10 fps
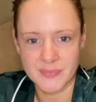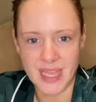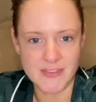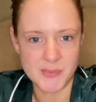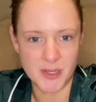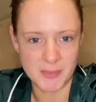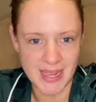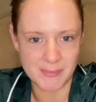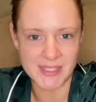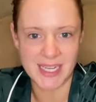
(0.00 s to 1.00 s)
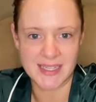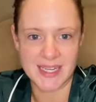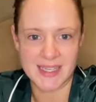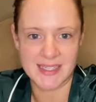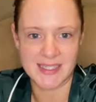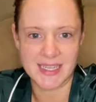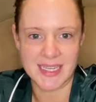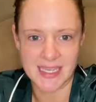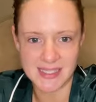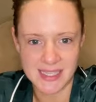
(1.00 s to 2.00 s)
Have you spoken about M's hen yet?
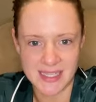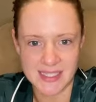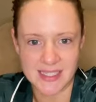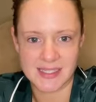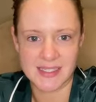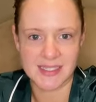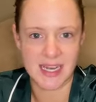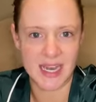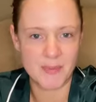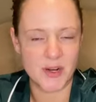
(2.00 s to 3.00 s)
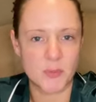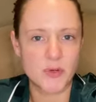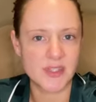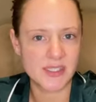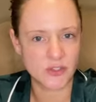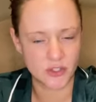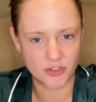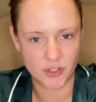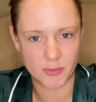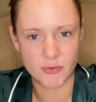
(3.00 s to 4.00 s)
Yes, I did at the start, but I'll put this on
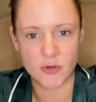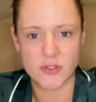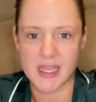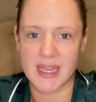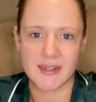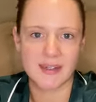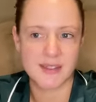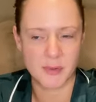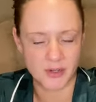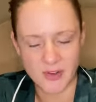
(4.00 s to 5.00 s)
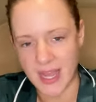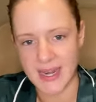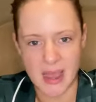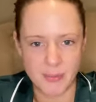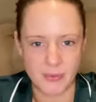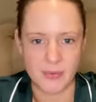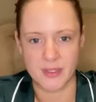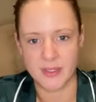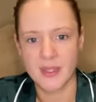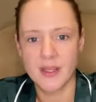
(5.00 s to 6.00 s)
YouTube, of course, and Spotify and Apple
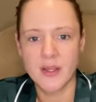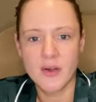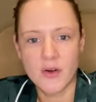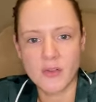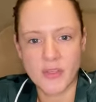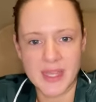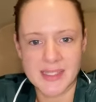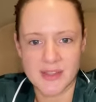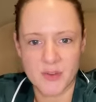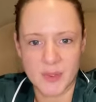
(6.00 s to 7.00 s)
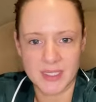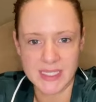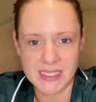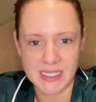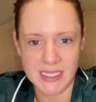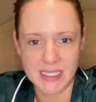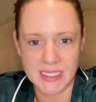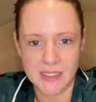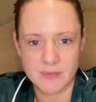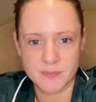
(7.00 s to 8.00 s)
and all the things if you want to
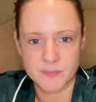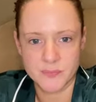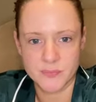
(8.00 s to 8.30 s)
listen.